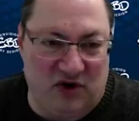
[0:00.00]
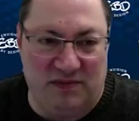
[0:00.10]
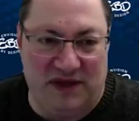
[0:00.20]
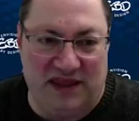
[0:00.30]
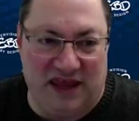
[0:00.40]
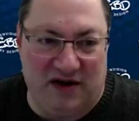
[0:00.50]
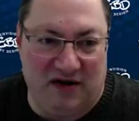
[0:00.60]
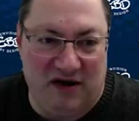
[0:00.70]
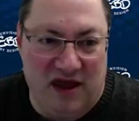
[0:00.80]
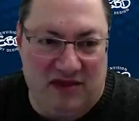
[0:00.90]
told me
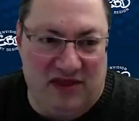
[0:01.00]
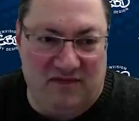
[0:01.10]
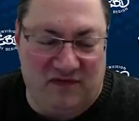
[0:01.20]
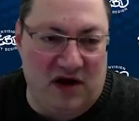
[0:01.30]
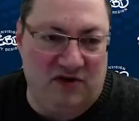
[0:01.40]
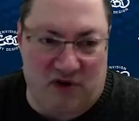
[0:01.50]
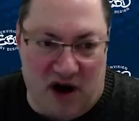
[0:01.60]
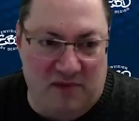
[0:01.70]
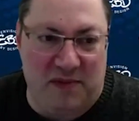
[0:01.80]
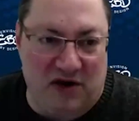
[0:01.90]
they've done
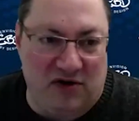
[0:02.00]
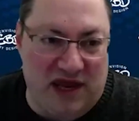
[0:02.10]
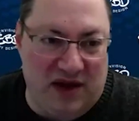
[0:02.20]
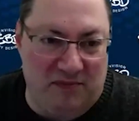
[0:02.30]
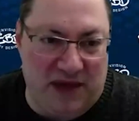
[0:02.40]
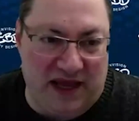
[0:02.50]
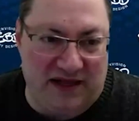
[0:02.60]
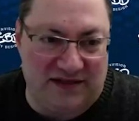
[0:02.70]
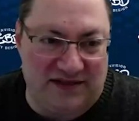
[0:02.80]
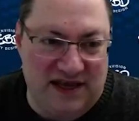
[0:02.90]
direct mail
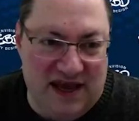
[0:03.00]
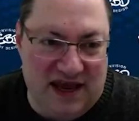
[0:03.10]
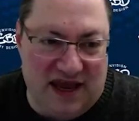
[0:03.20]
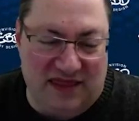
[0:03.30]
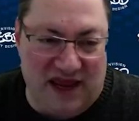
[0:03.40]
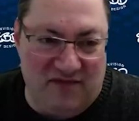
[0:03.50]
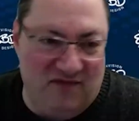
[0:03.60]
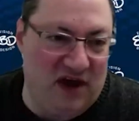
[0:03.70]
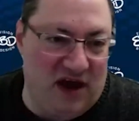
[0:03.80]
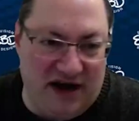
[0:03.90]
campaigns and they
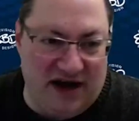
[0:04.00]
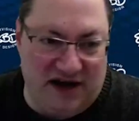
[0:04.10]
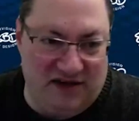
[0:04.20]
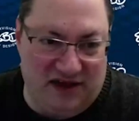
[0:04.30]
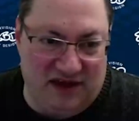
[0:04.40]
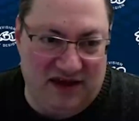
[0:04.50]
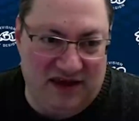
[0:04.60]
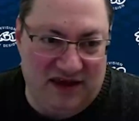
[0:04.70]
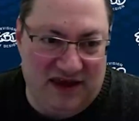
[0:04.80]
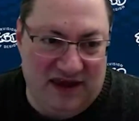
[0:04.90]
haven't done anything.
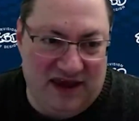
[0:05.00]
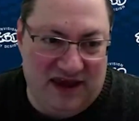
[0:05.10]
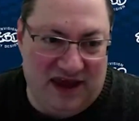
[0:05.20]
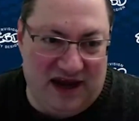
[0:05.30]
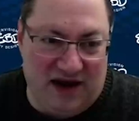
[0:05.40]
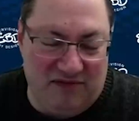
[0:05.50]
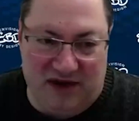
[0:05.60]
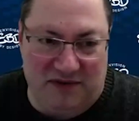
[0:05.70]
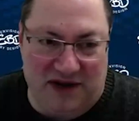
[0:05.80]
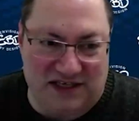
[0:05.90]
And I'm
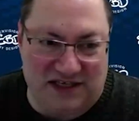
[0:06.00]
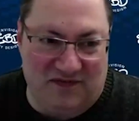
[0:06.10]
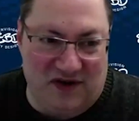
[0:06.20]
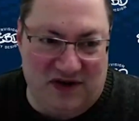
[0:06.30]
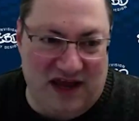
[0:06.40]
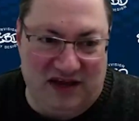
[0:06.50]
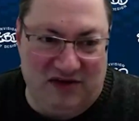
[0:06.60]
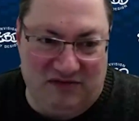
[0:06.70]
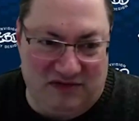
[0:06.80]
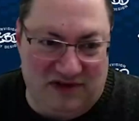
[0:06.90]
thinking to myself, okay,
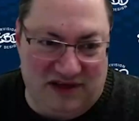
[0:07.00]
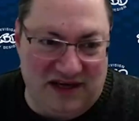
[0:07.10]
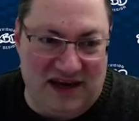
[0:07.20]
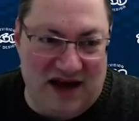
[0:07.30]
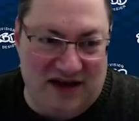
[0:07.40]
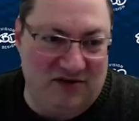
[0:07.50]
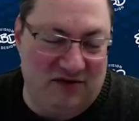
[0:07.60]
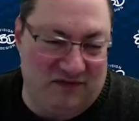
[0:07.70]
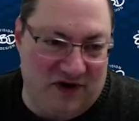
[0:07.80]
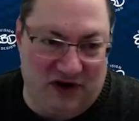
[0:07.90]
you did not
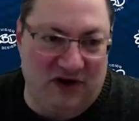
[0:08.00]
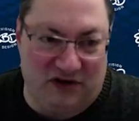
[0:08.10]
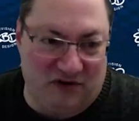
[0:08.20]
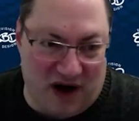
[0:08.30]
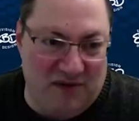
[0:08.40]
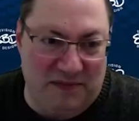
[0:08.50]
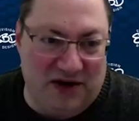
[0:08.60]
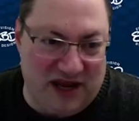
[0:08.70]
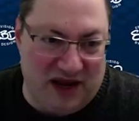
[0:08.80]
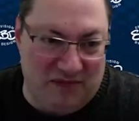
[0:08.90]
do a very good direct
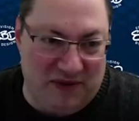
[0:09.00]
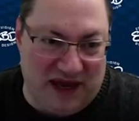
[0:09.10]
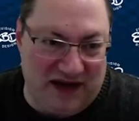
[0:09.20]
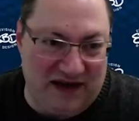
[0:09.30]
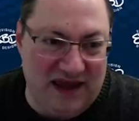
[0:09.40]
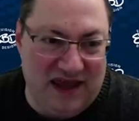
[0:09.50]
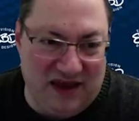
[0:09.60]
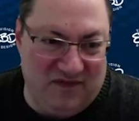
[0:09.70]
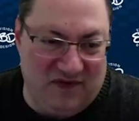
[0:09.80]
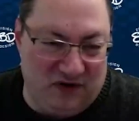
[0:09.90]
mail campaign
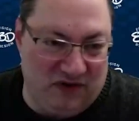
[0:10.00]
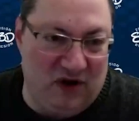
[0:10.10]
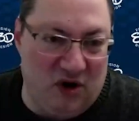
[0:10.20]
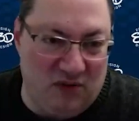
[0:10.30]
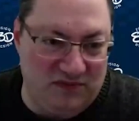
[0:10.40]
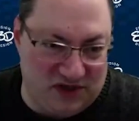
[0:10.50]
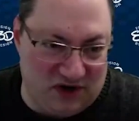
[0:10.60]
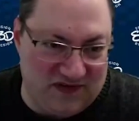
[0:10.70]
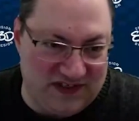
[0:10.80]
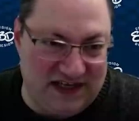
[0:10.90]
if you're in the home
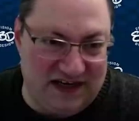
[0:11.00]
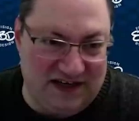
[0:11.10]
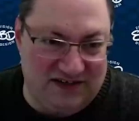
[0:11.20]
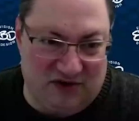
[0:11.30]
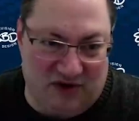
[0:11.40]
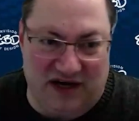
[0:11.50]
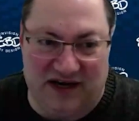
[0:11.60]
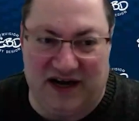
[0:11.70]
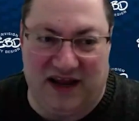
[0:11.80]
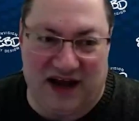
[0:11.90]
service industry
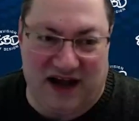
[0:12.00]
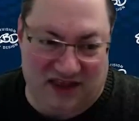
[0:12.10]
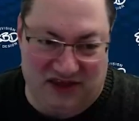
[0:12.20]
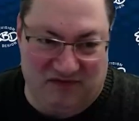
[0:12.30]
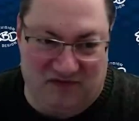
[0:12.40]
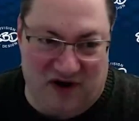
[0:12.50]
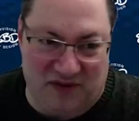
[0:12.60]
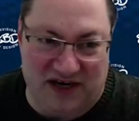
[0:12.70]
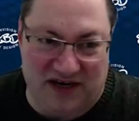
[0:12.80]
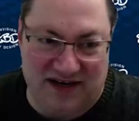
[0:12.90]
and didn't get anything
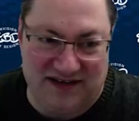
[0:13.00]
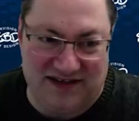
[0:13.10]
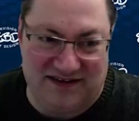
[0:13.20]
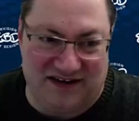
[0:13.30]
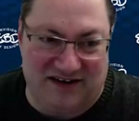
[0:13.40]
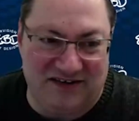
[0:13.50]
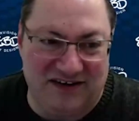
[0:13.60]
from it. So